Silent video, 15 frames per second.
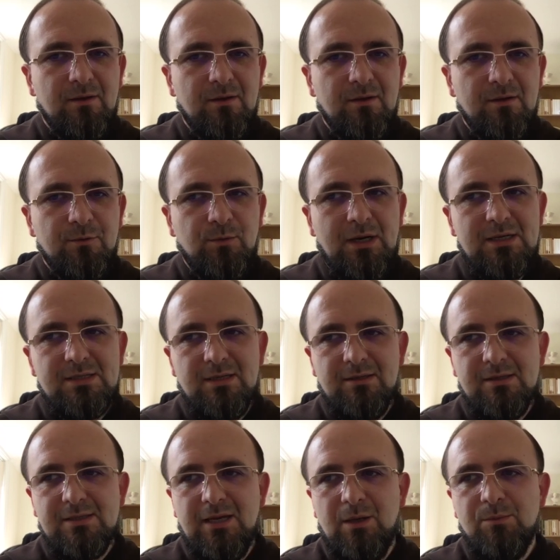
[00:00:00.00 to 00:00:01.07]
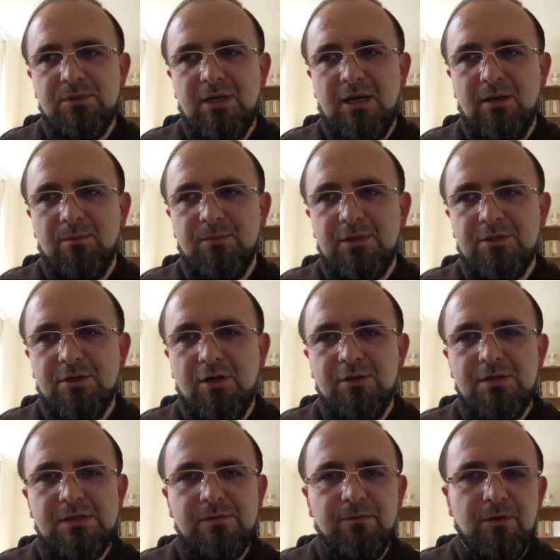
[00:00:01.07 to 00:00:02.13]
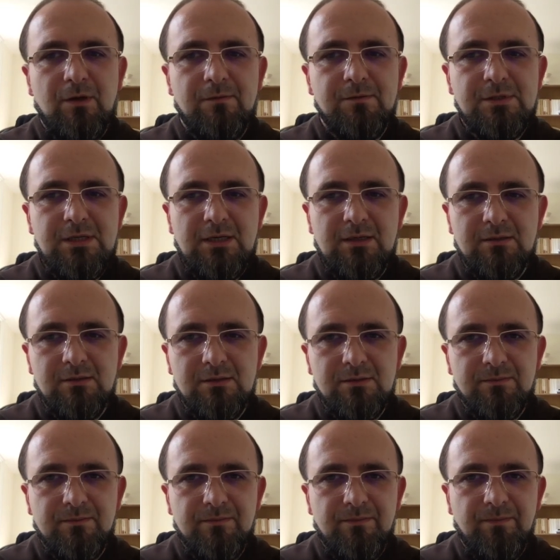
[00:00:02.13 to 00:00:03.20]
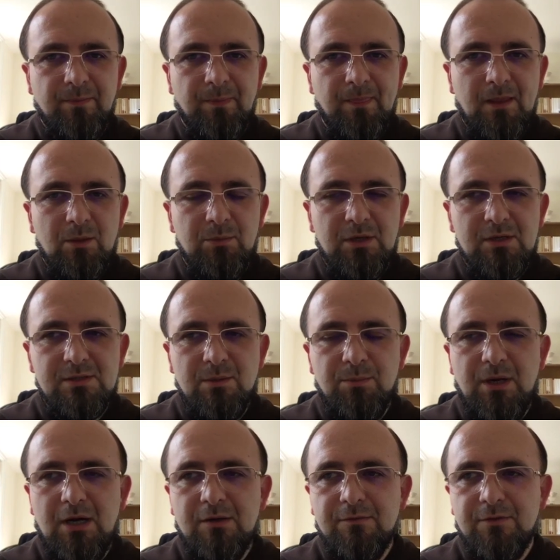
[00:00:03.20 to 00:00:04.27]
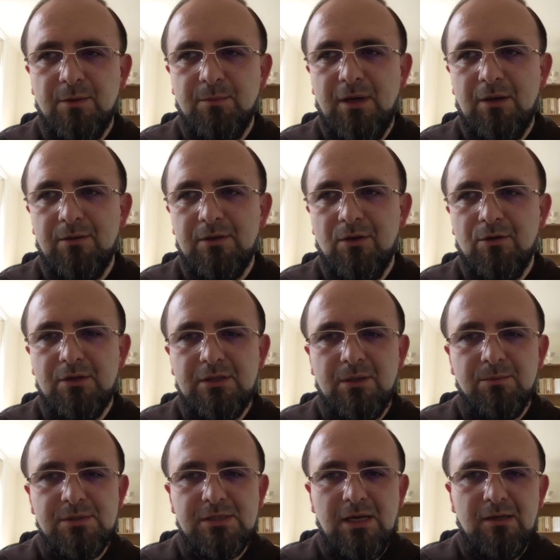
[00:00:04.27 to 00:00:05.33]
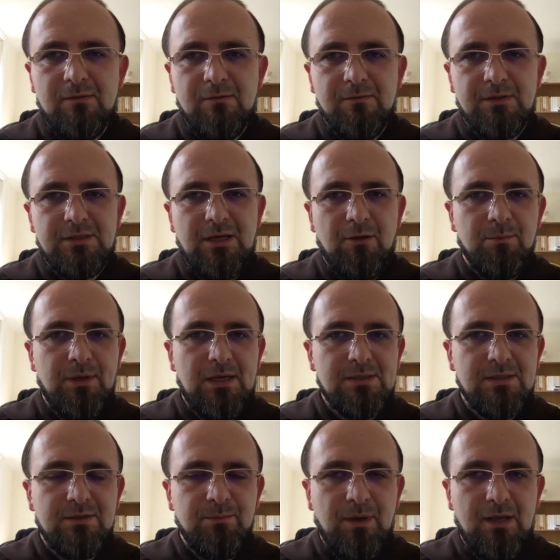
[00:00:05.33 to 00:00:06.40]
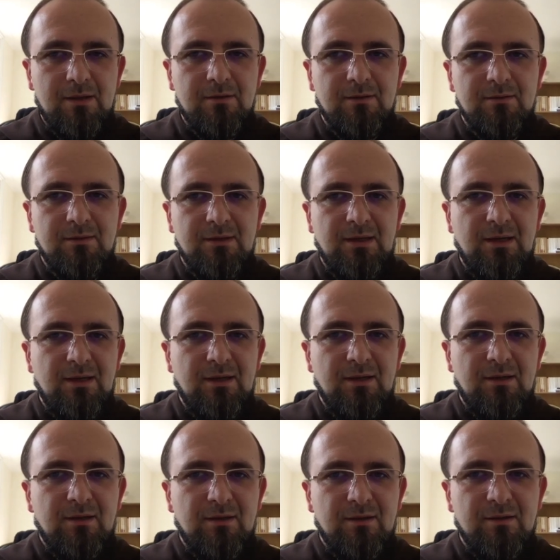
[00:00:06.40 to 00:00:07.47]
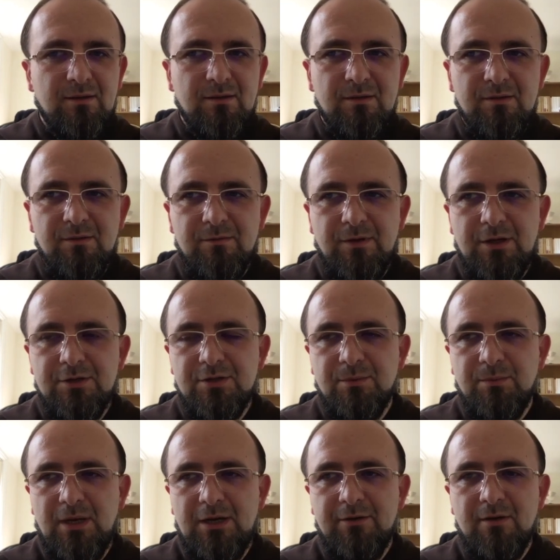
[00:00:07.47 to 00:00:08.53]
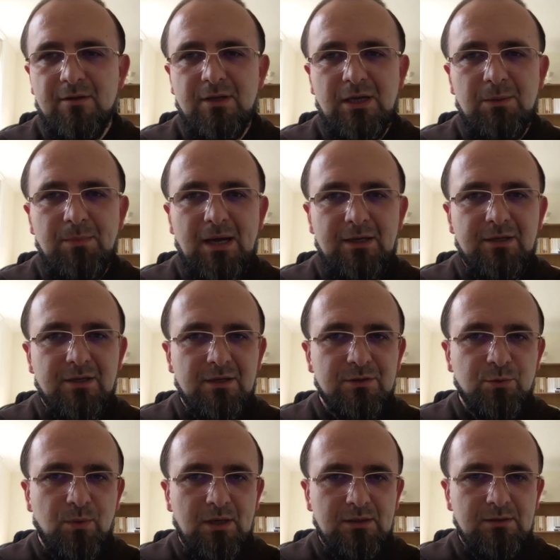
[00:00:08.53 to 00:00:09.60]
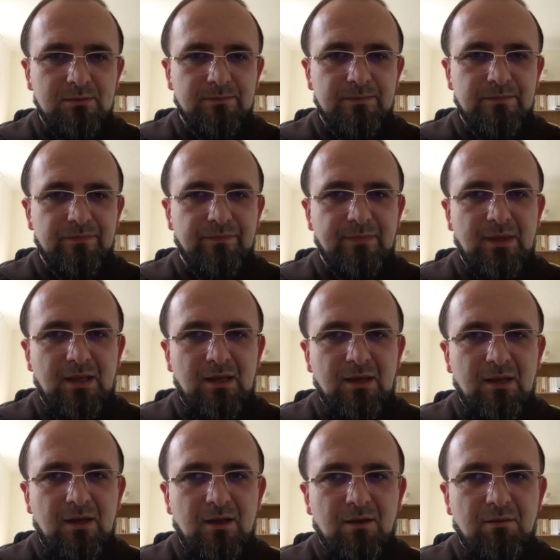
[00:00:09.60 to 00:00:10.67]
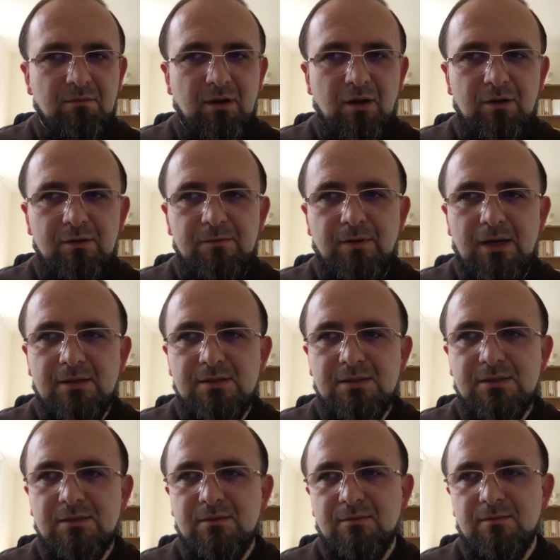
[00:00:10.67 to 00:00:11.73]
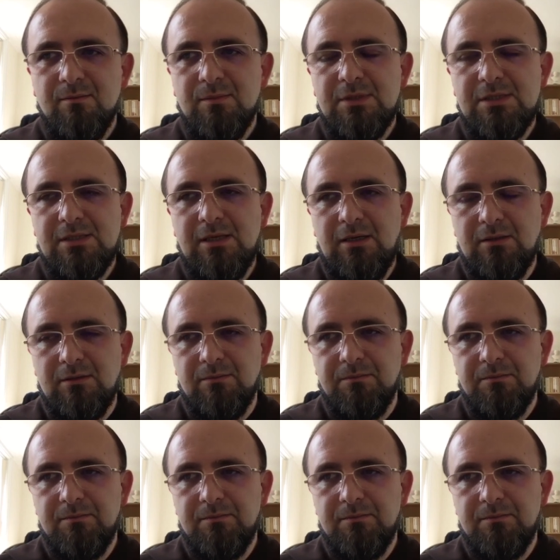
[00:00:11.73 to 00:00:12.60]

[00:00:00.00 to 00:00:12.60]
whilst at the same time the church is full of sinners, because apart from our Lord Himself and our Blessed Mother, uh, the Virgin Mary, the Immaculate One, all of us sin